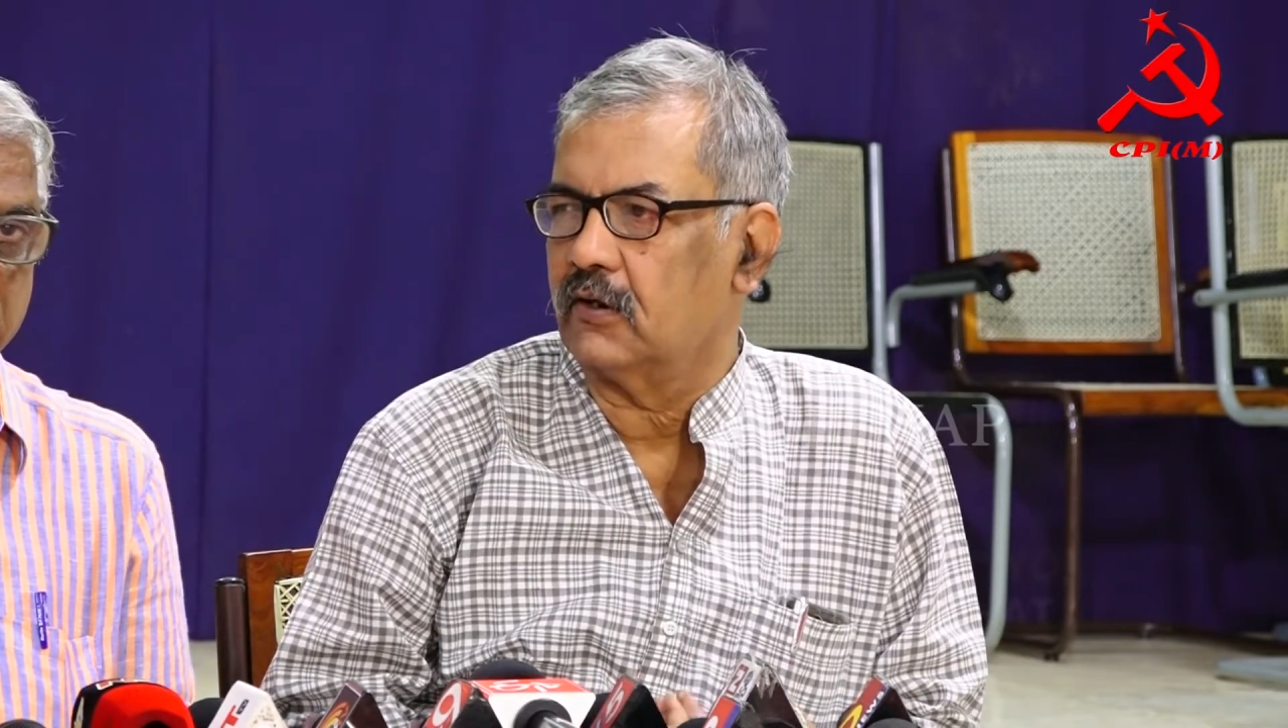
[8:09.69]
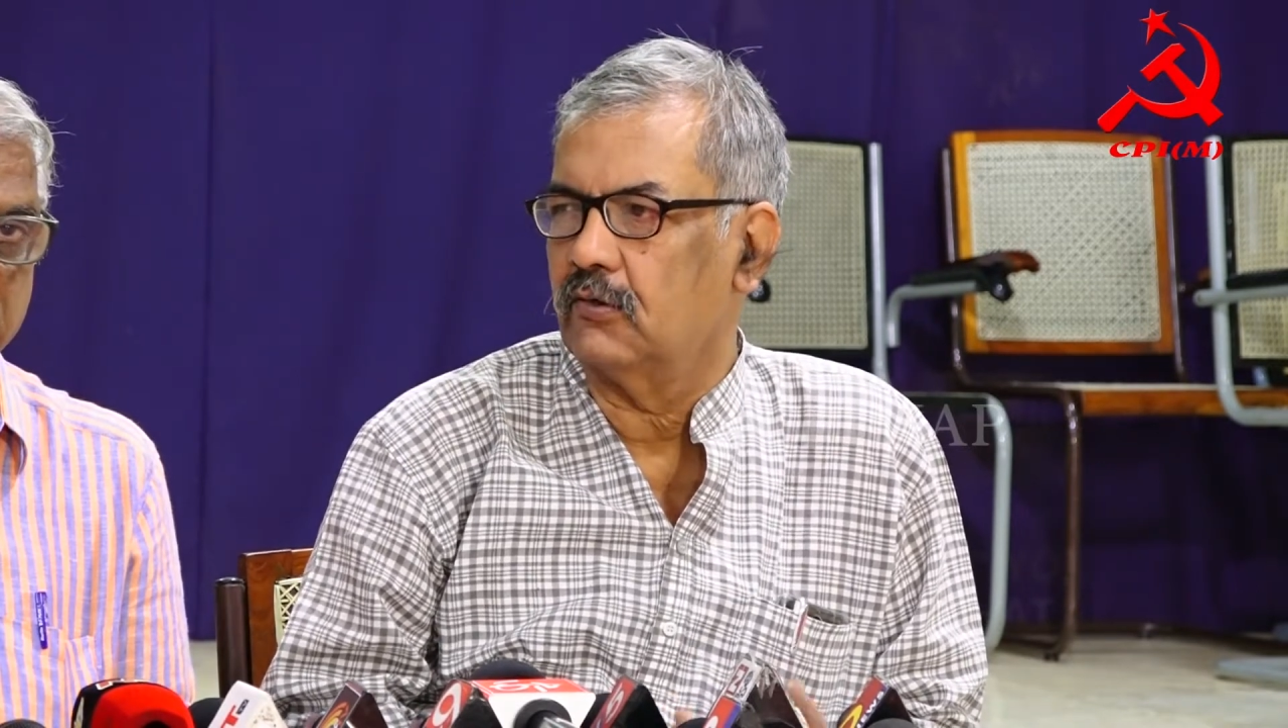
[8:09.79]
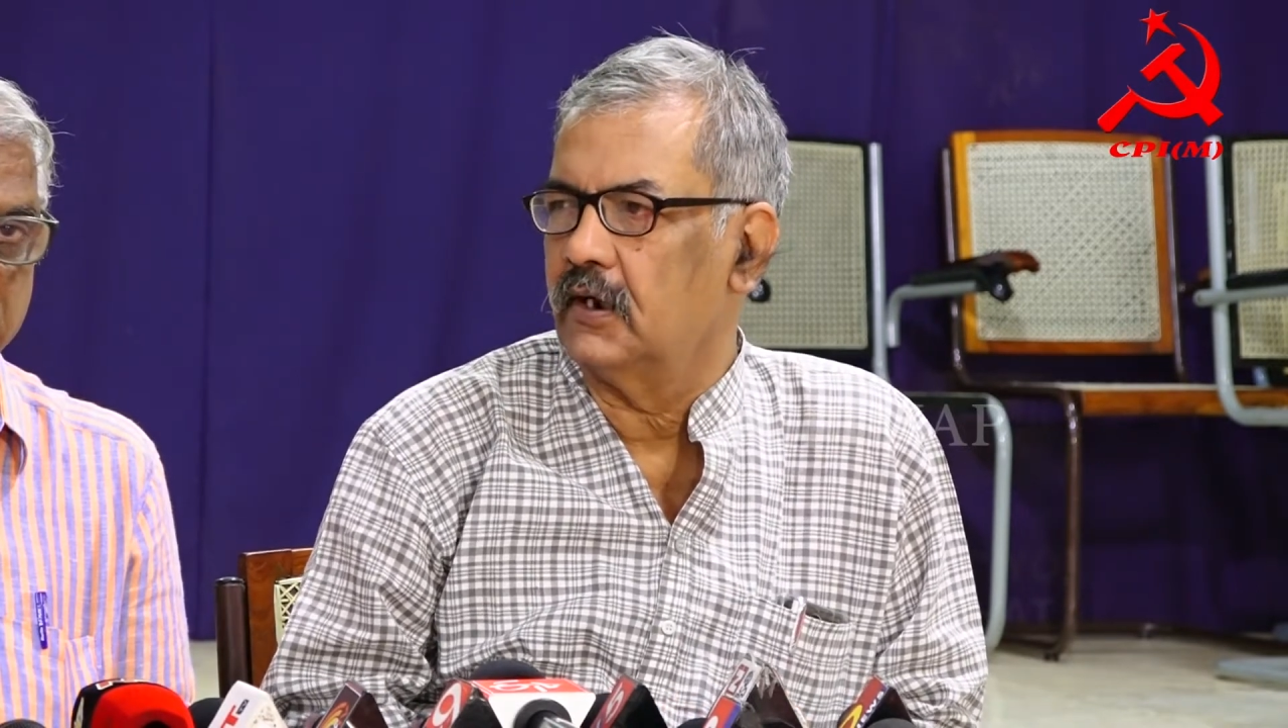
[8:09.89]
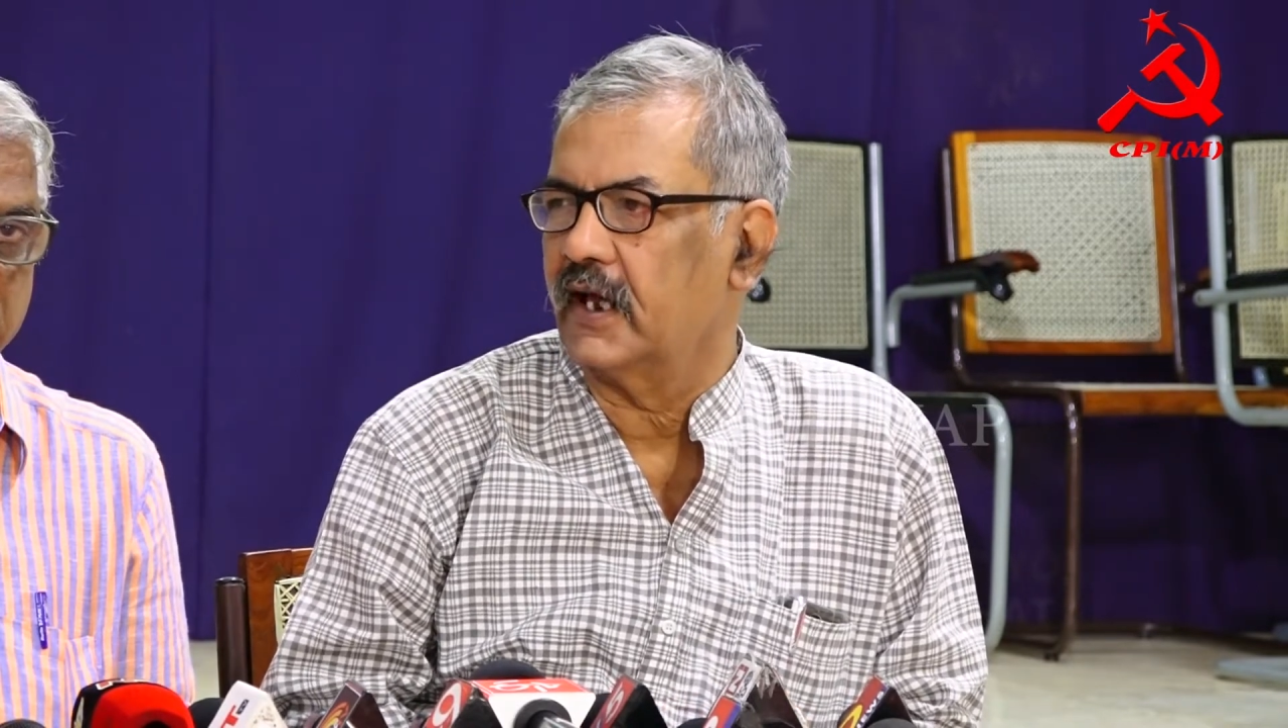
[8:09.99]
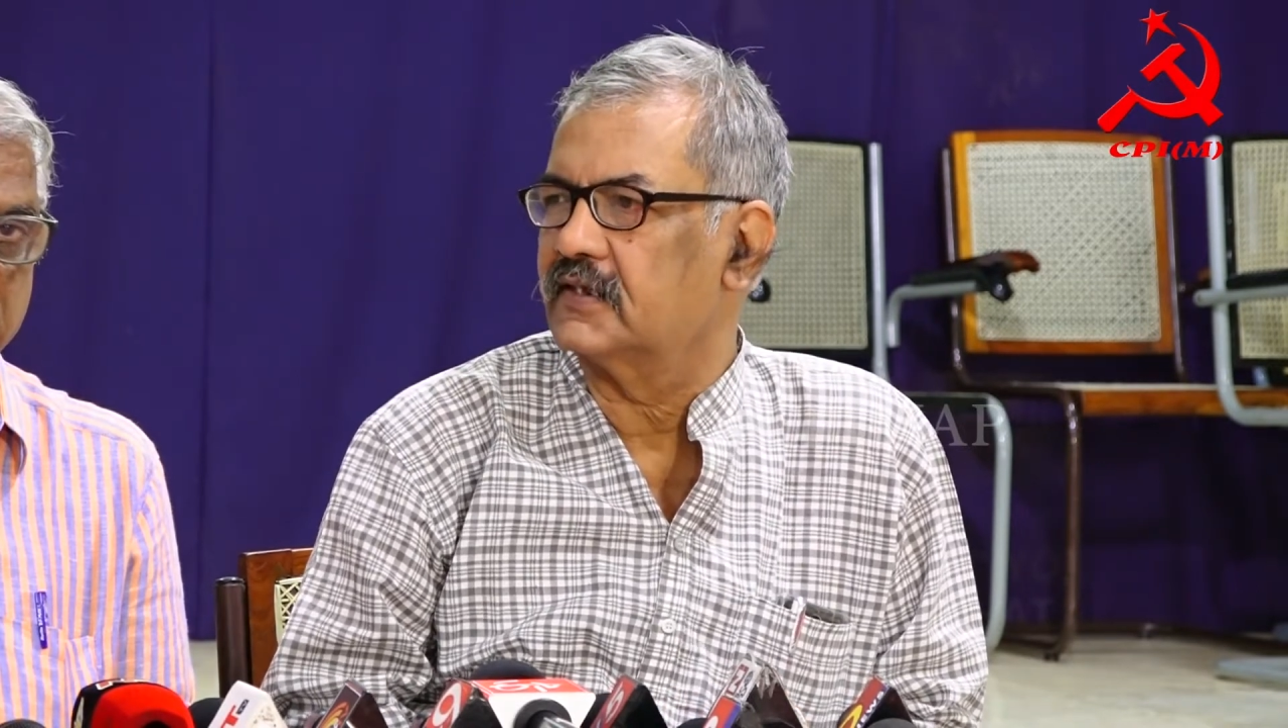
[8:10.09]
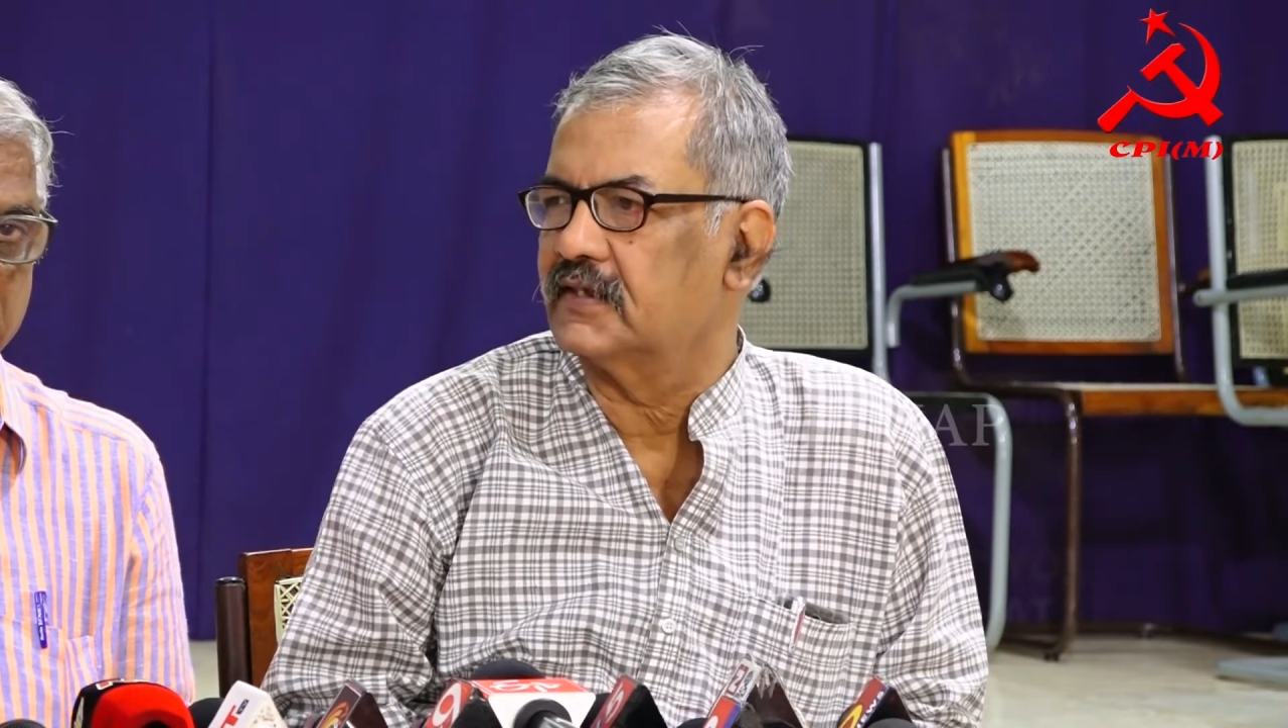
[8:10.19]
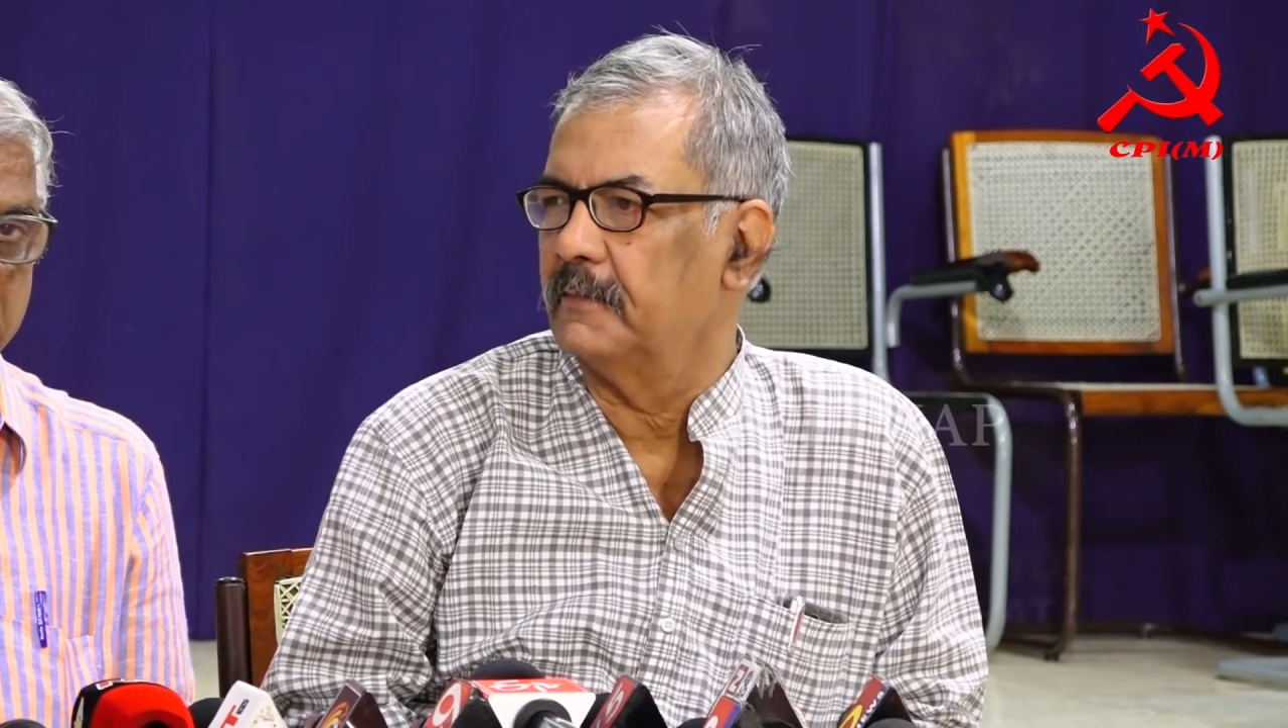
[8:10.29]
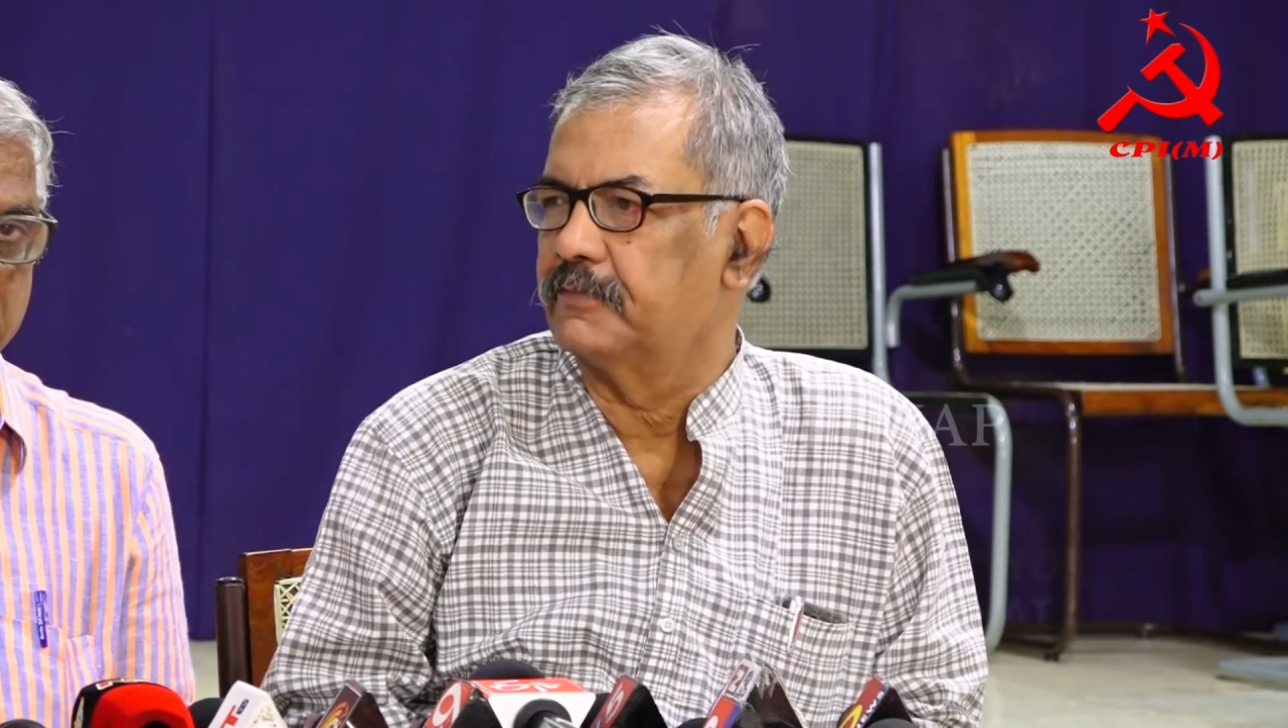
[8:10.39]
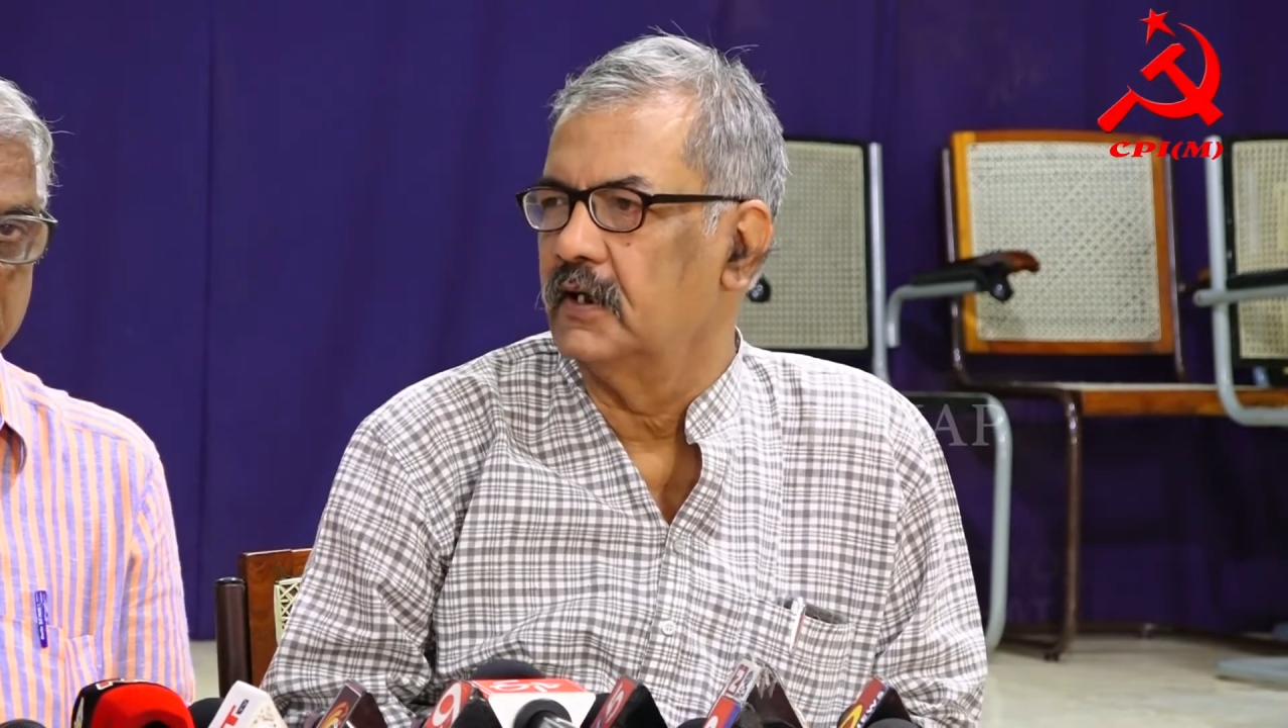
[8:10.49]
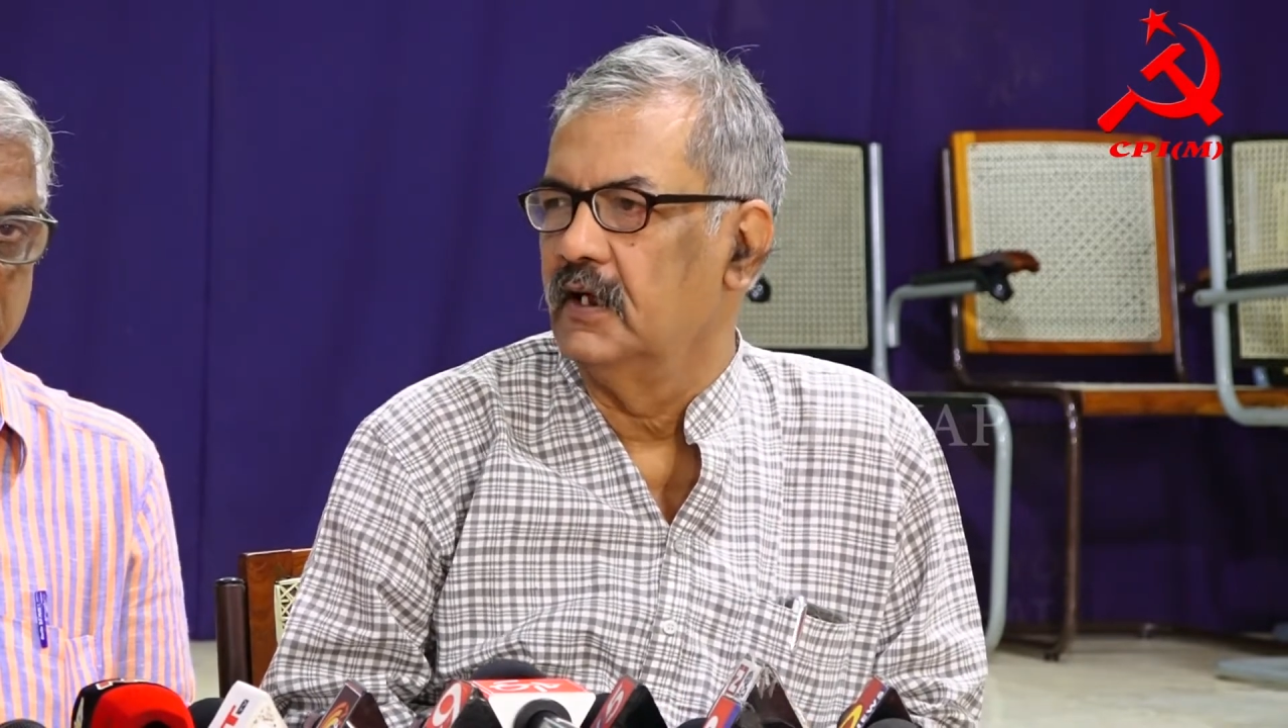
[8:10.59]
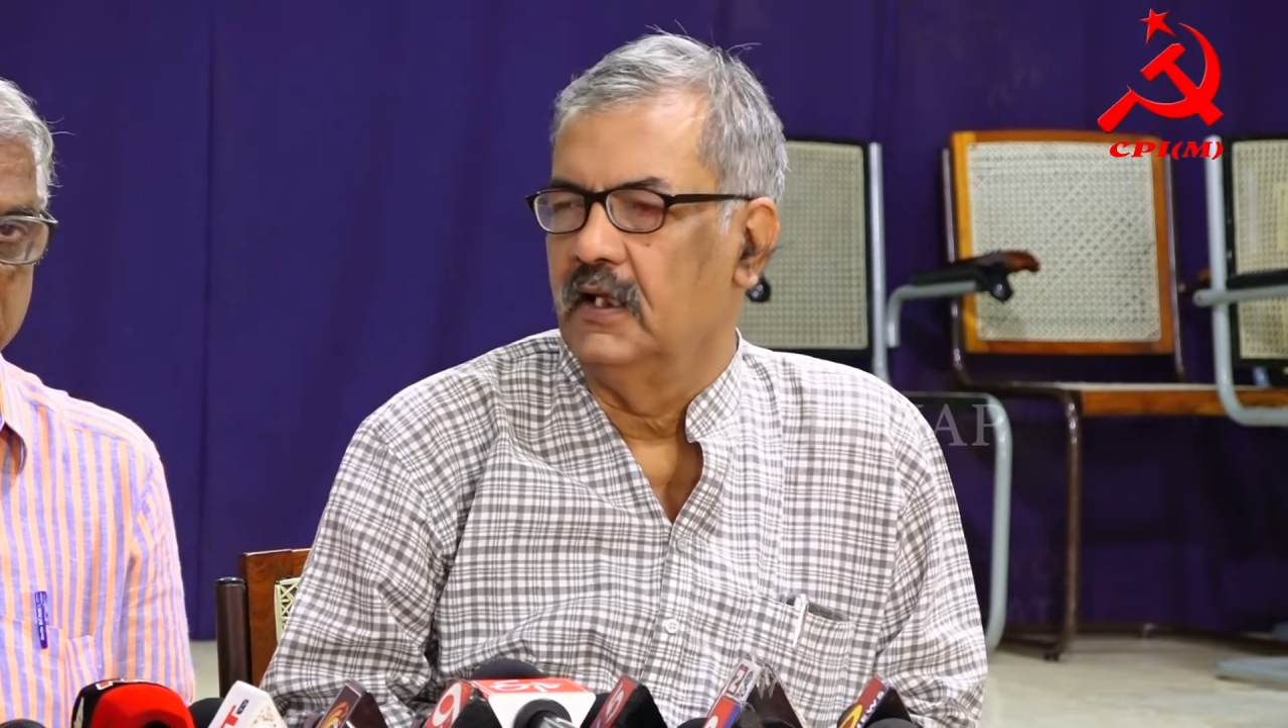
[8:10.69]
could accept